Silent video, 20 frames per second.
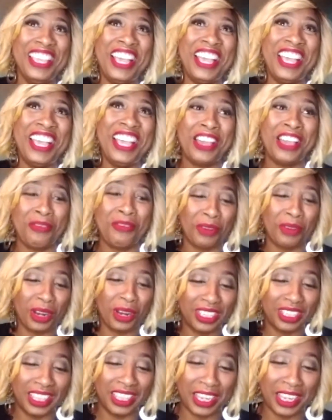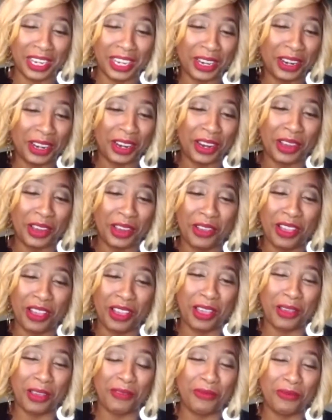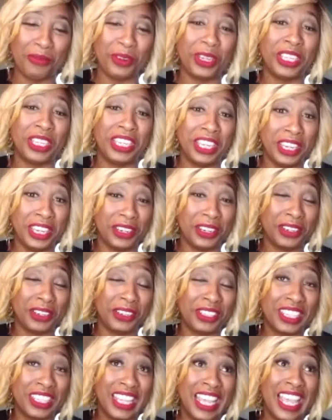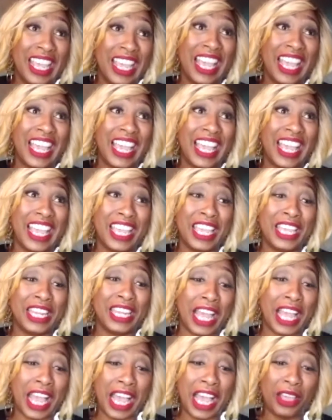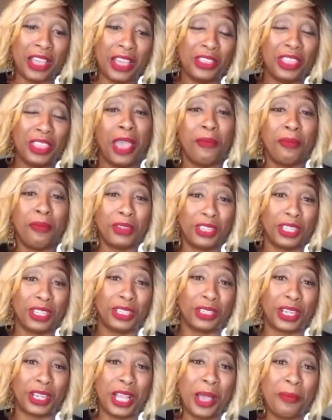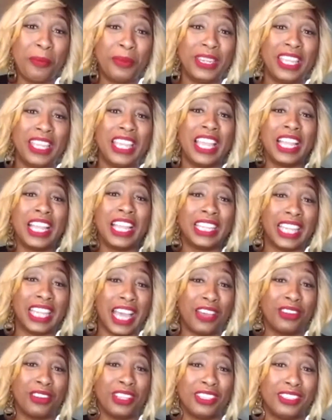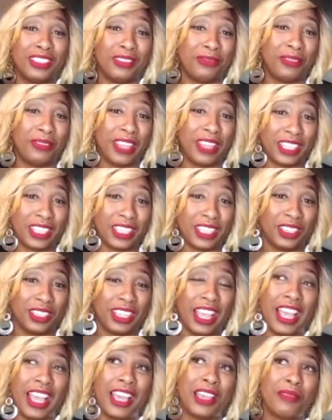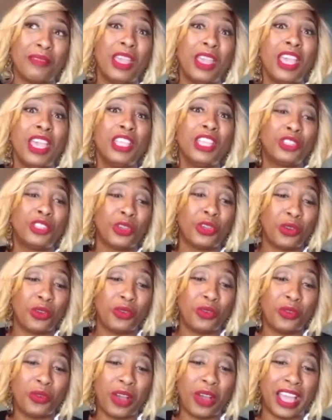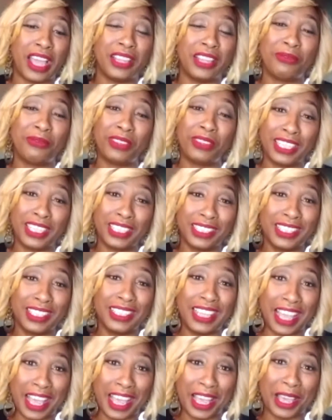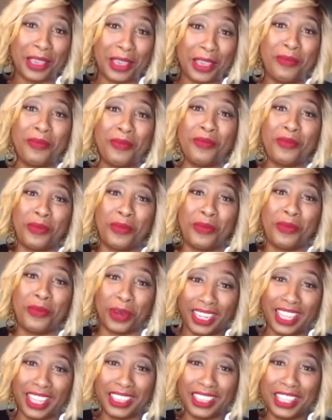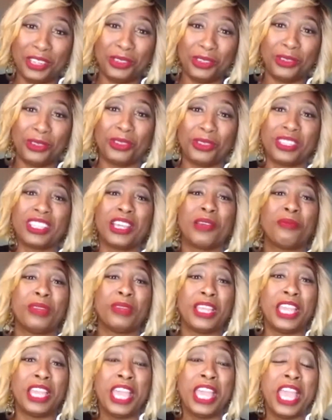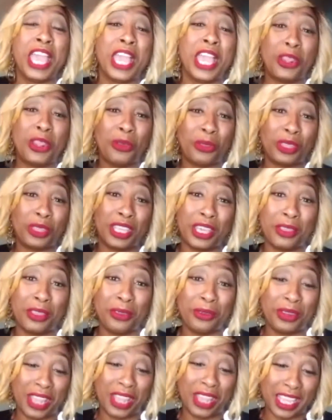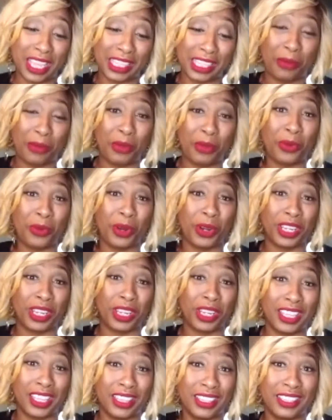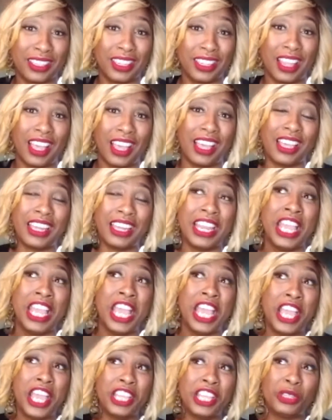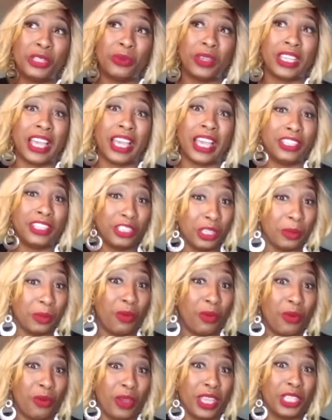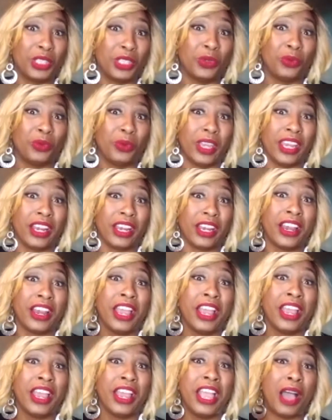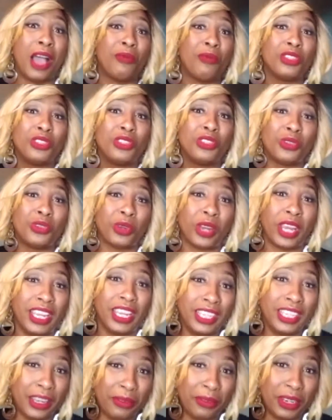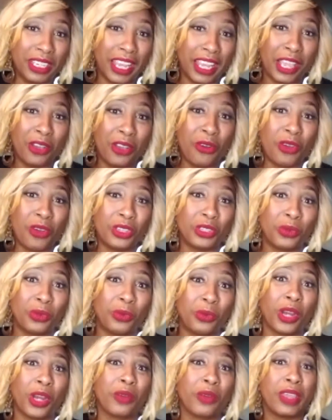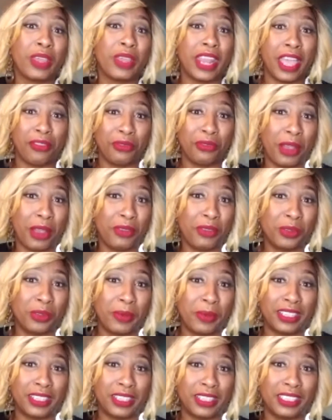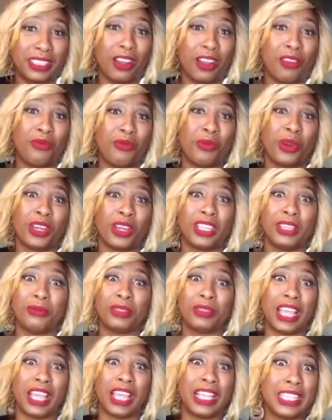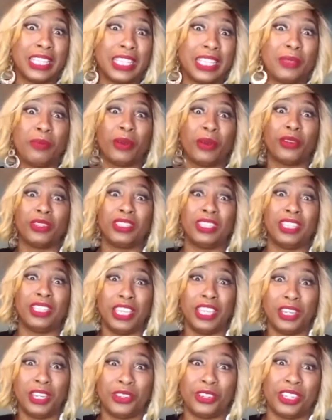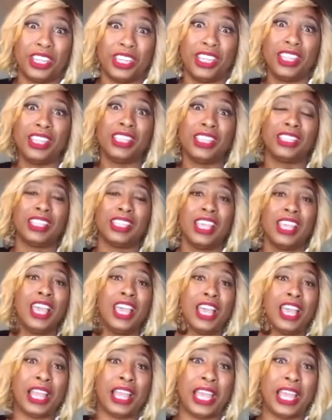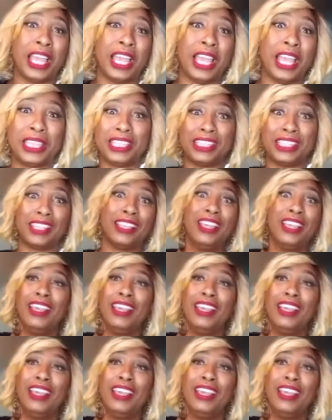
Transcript: I worked there for years, and that particular company allowed us to flex our time. So I flexed the time working at the insurance company, and on the other days I would work in the salon. And so it got to the point to where I was drained every day going to work. But after I was about to get off work, it was like this burst of energy, like this,